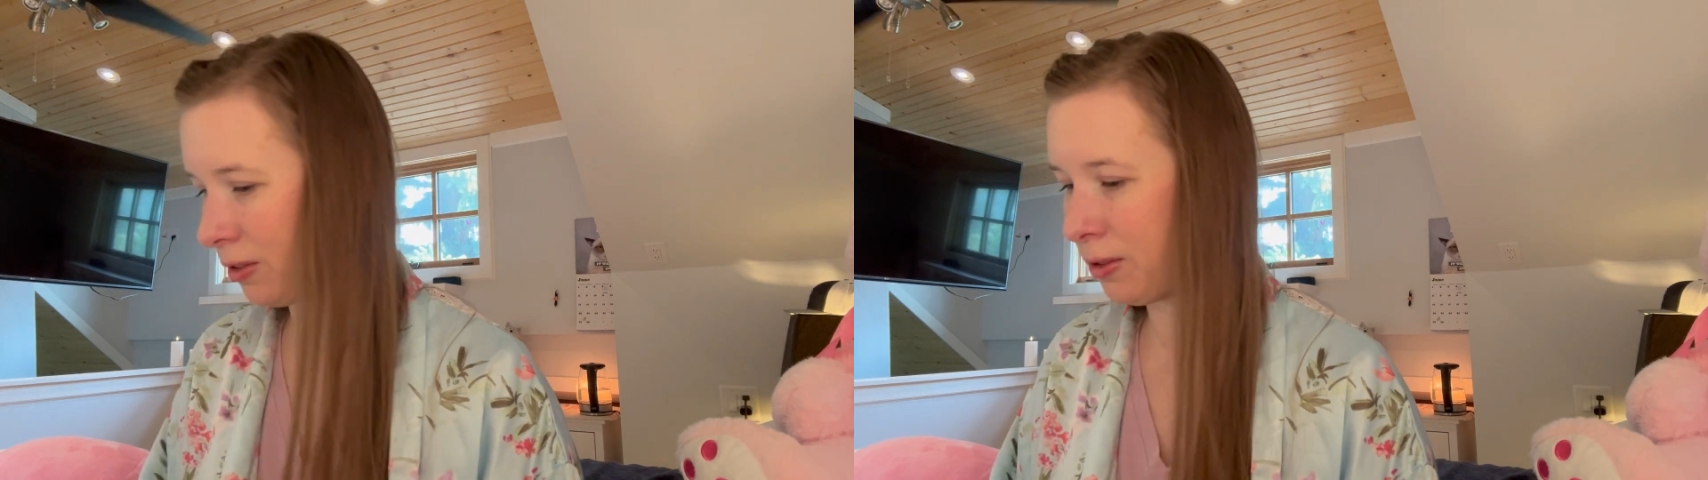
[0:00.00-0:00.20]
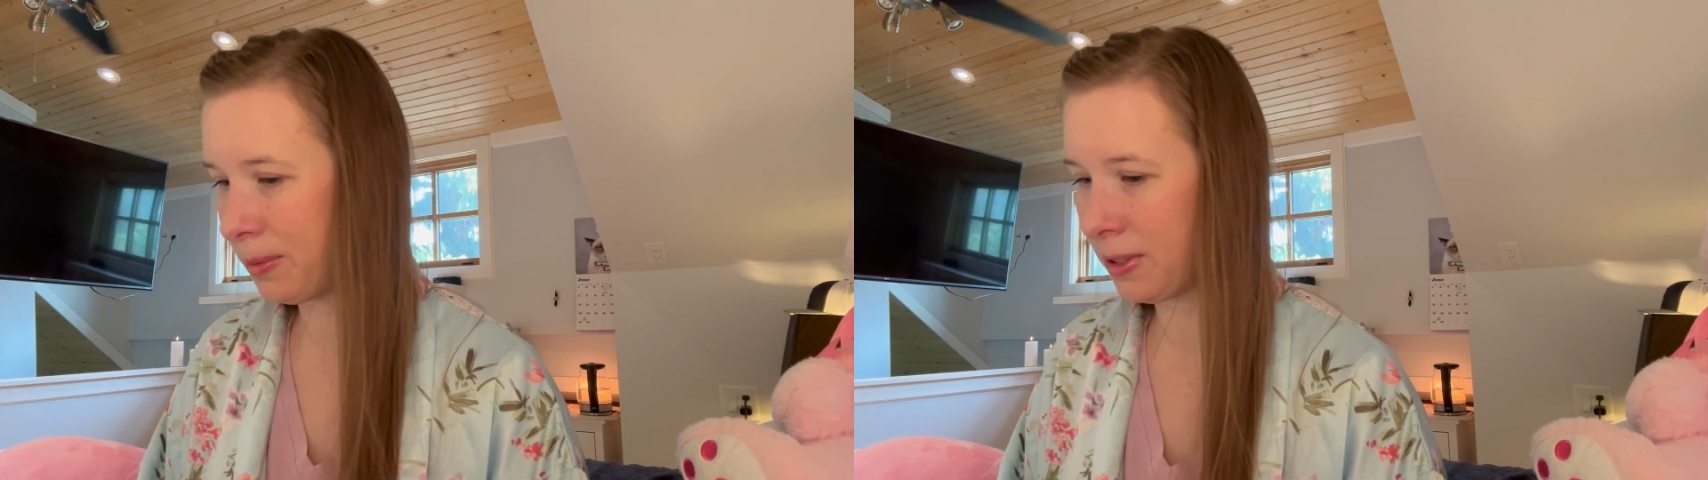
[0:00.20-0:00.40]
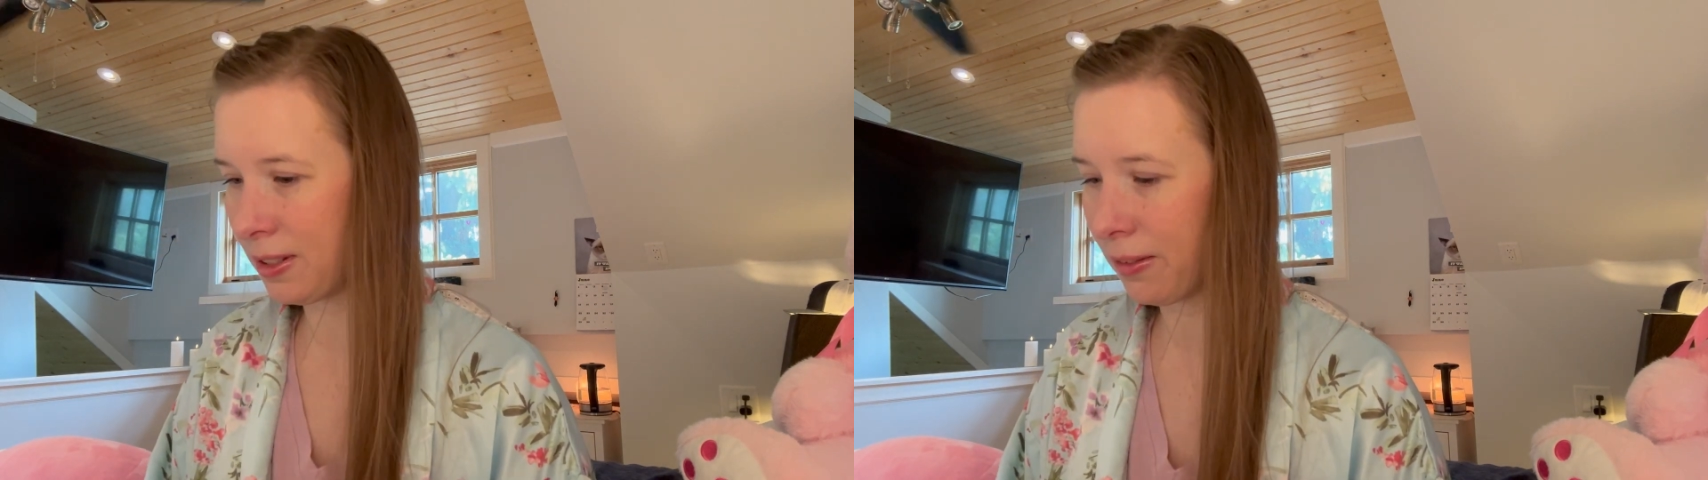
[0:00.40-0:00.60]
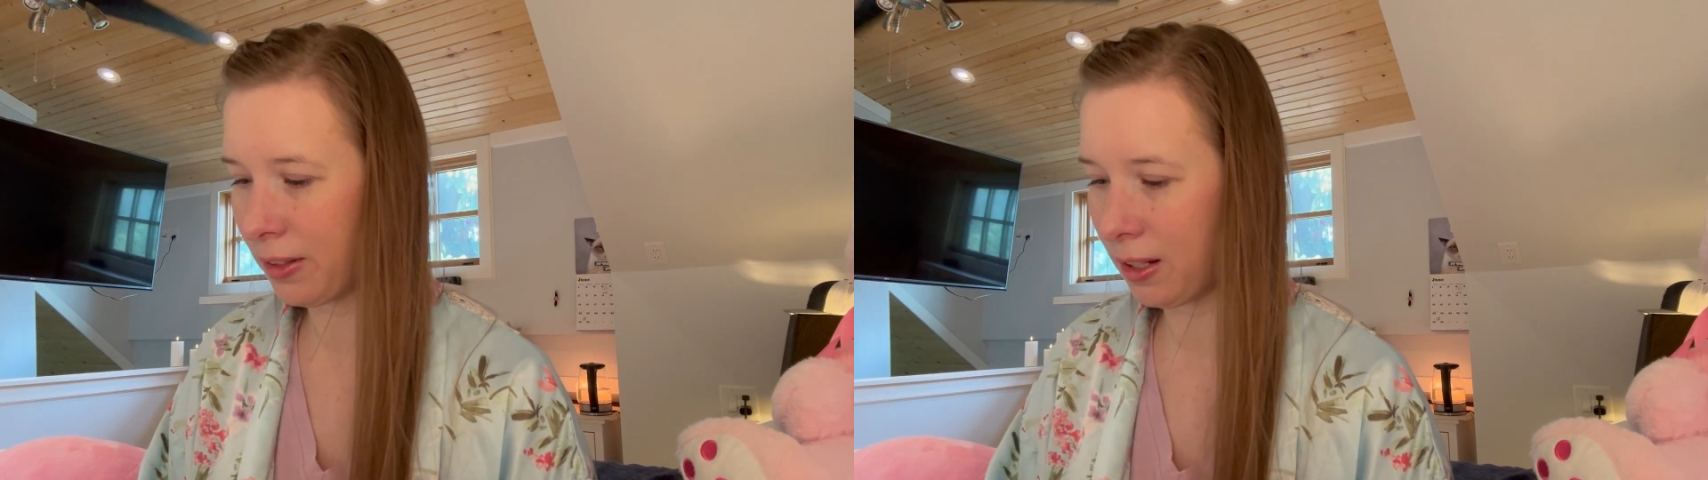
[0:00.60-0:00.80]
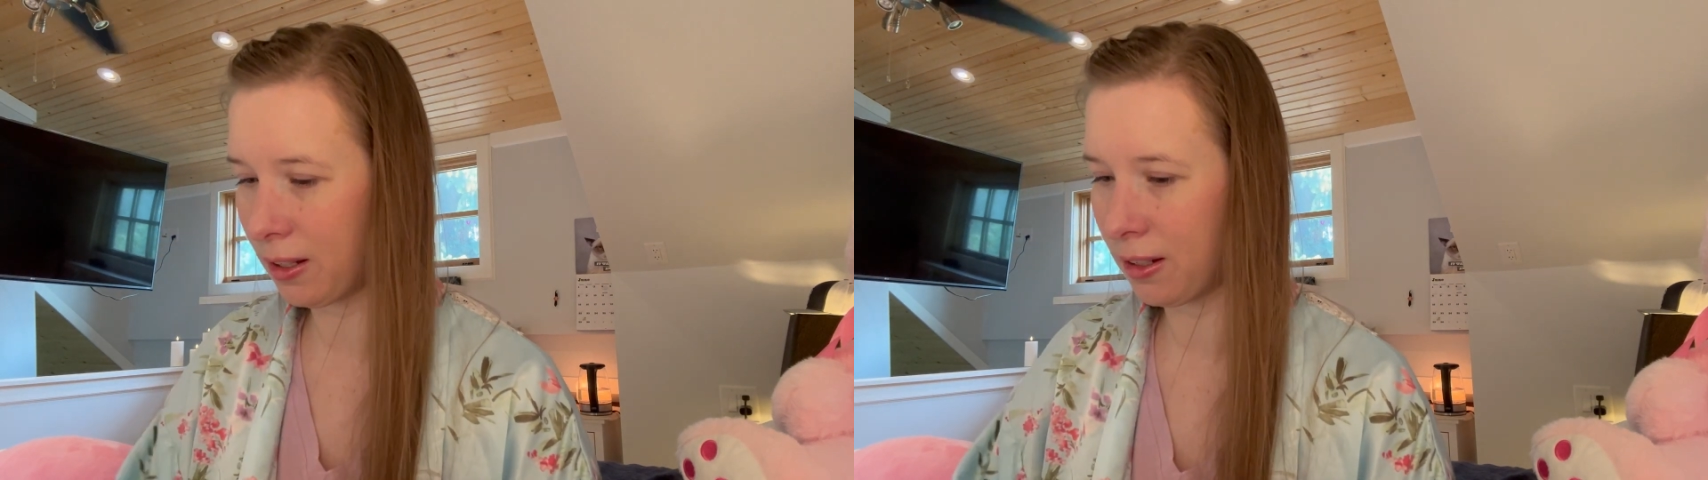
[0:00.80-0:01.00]
super
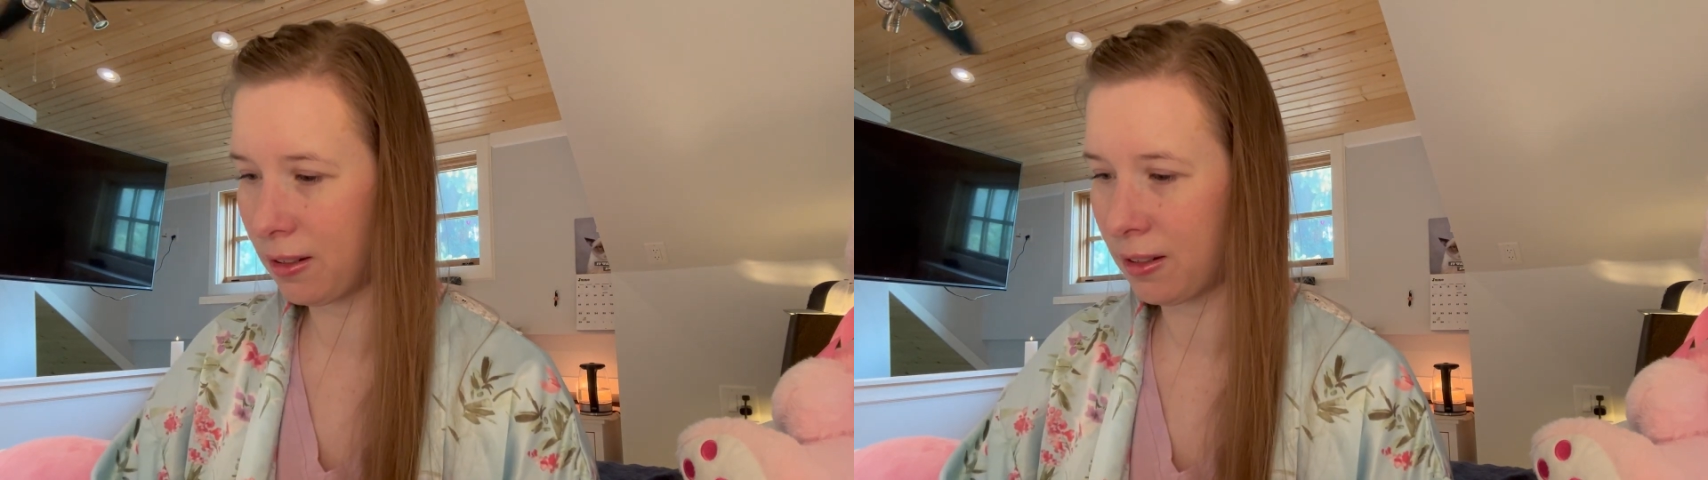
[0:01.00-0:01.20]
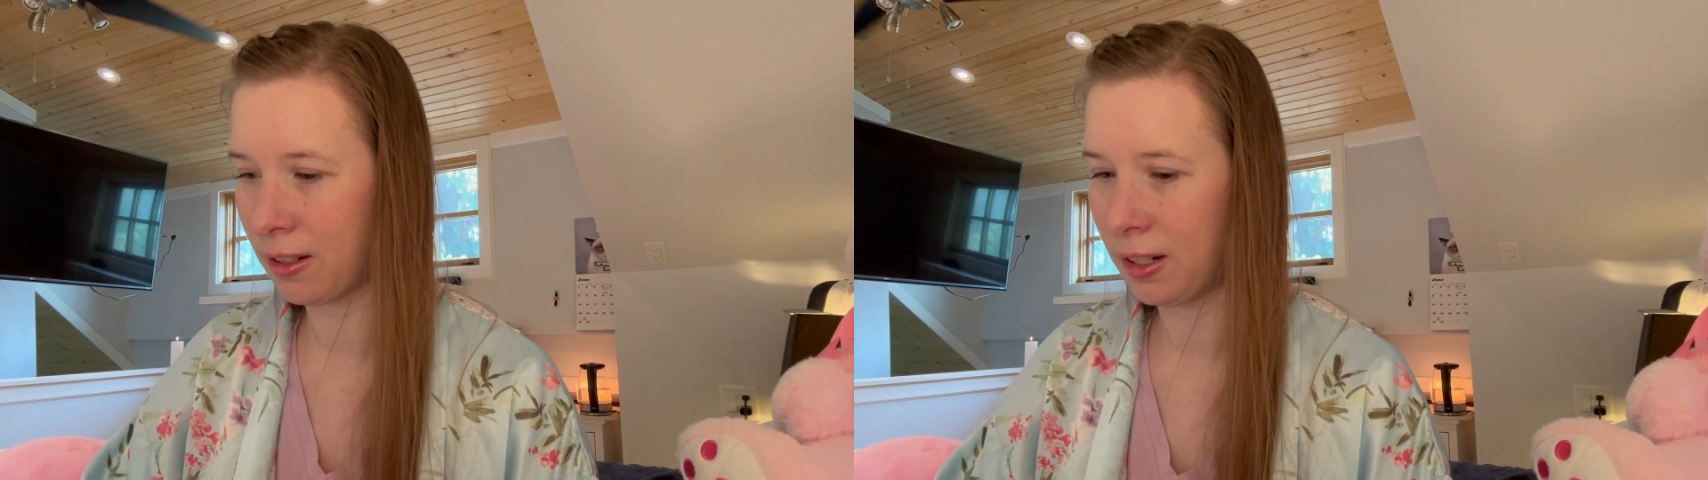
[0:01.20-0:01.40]
stuffy and